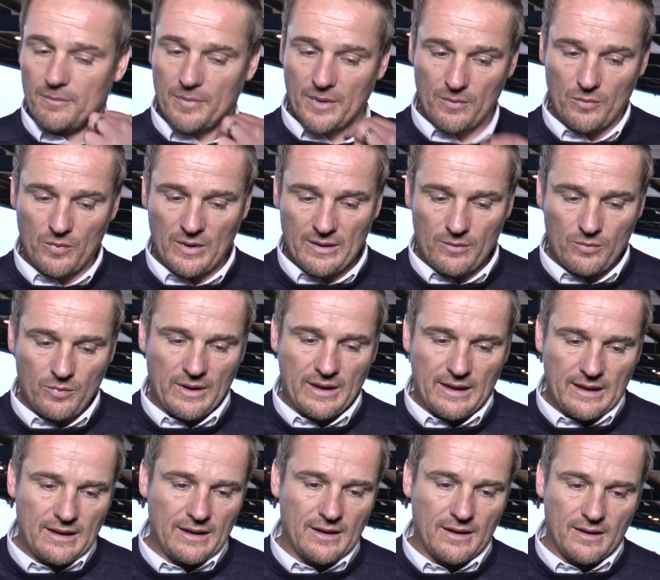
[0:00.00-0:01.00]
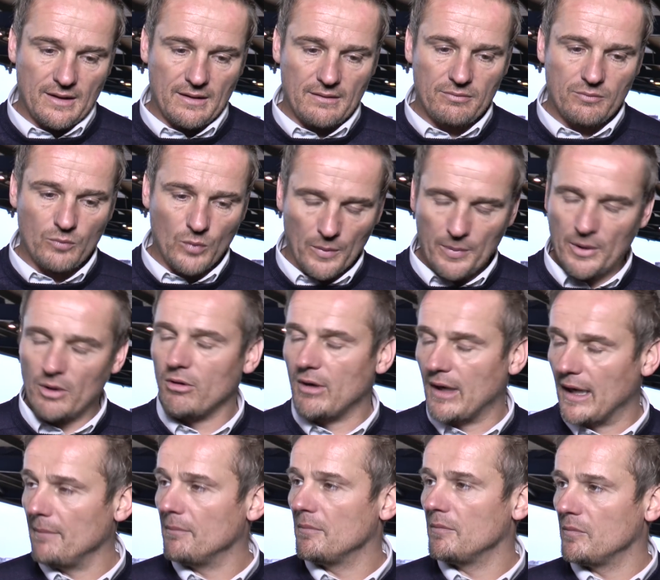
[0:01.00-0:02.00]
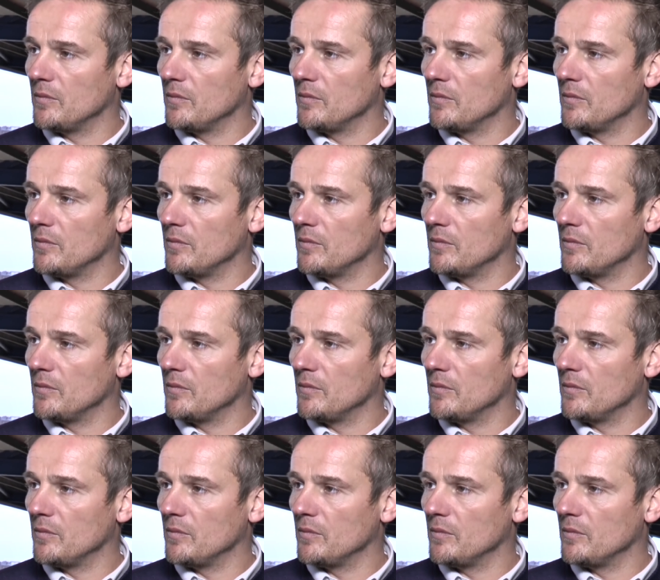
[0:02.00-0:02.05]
but we'll be all right.